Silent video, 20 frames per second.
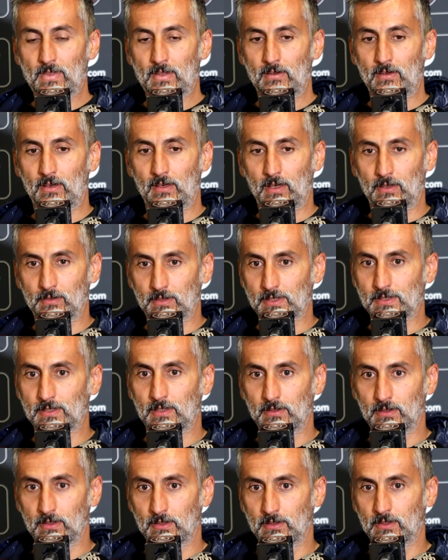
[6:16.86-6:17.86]
and
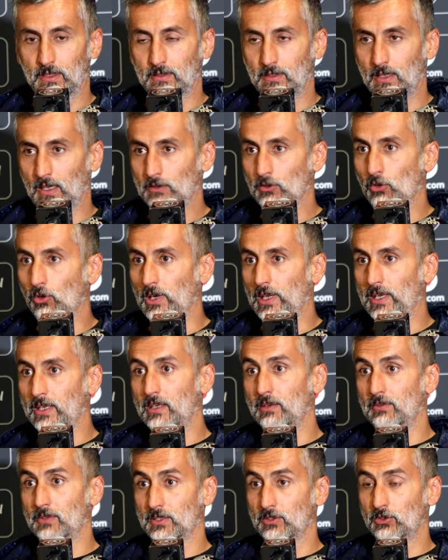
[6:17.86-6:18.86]
understanding that
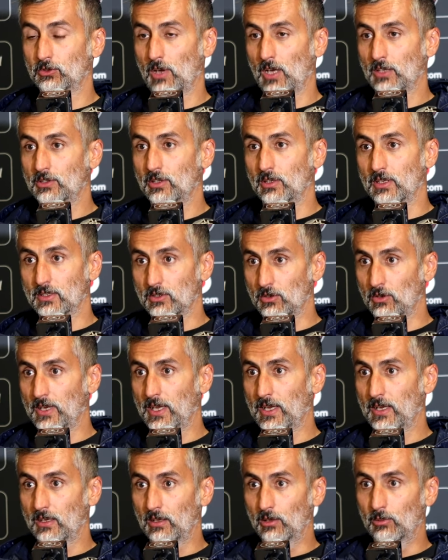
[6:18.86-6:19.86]
collective structure is going
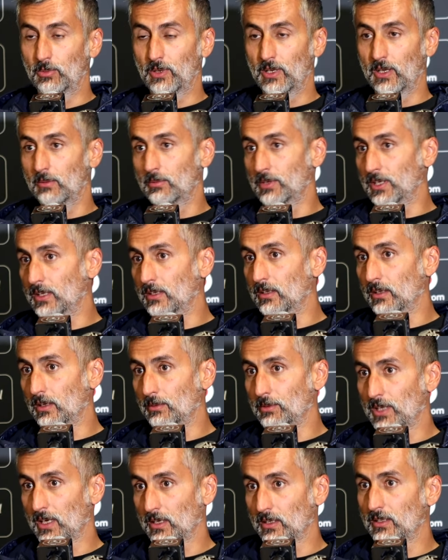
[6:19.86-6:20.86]
to help
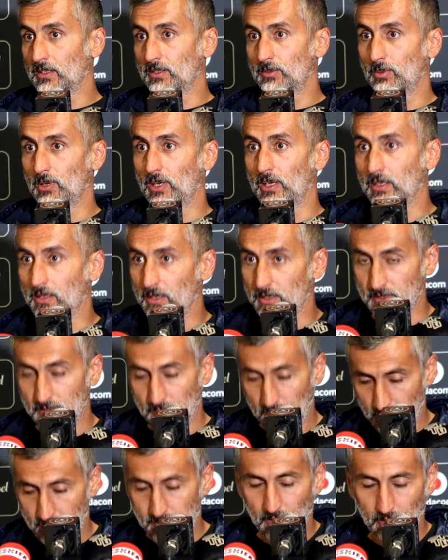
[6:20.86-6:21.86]

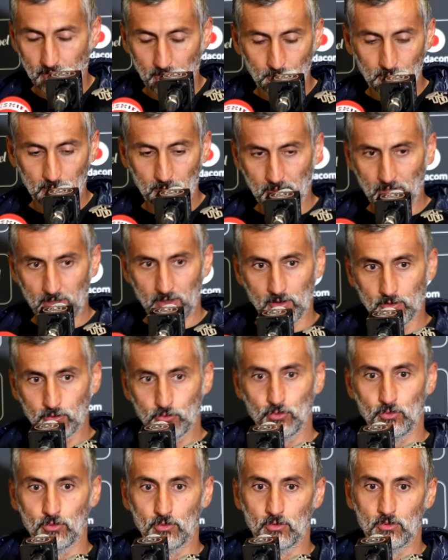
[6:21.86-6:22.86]
each and every player
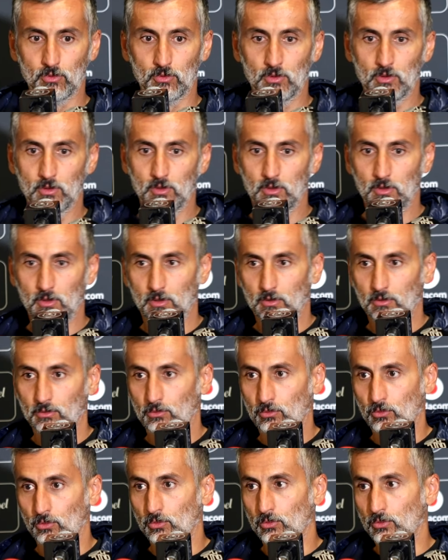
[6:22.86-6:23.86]

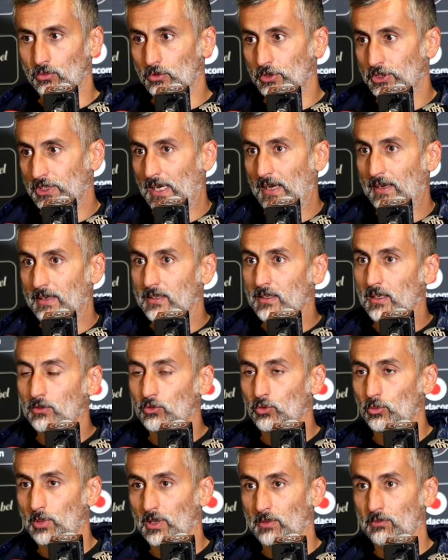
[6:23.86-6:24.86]
to shine
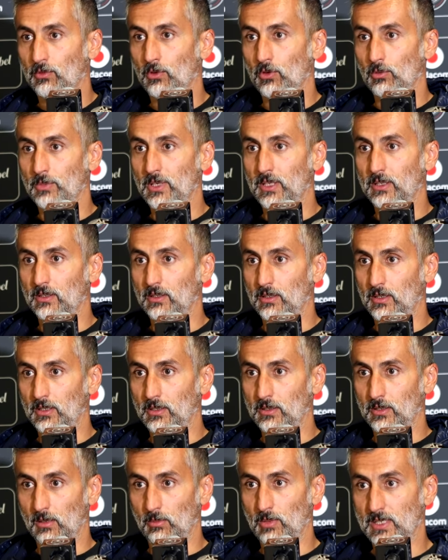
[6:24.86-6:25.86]
and to perform
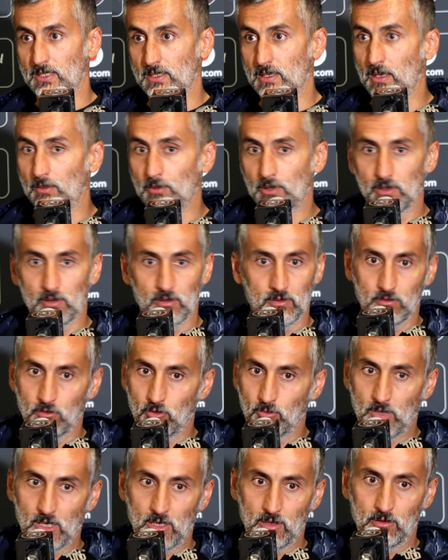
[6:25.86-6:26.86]
in their best level.
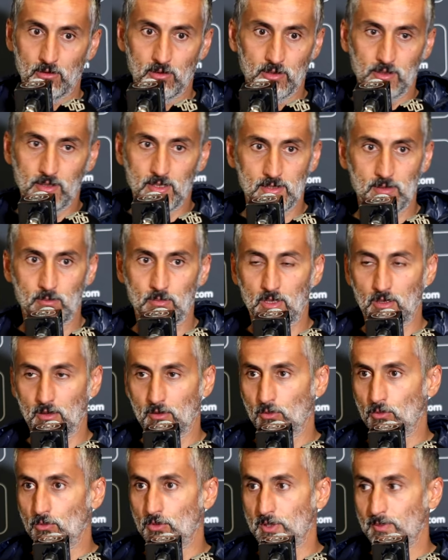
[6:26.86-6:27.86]
No matter, it doesn't
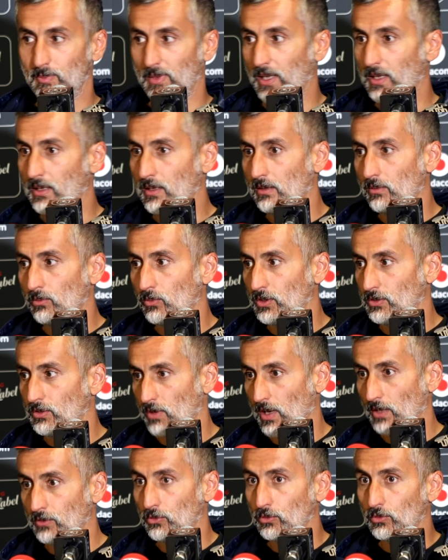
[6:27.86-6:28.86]
matter who is playing, we
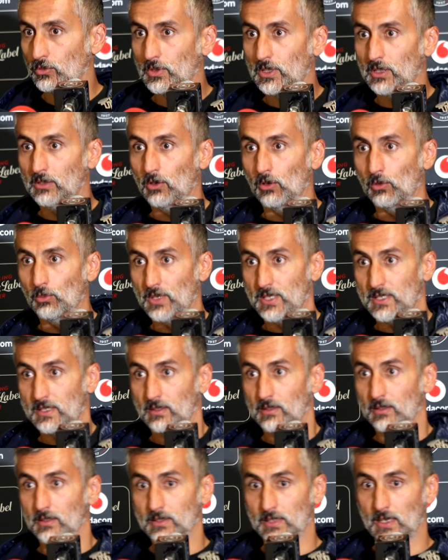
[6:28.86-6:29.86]
try to do it always
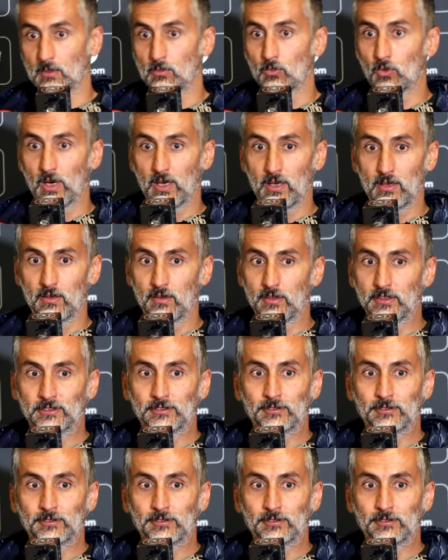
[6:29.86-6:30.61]
in the same way,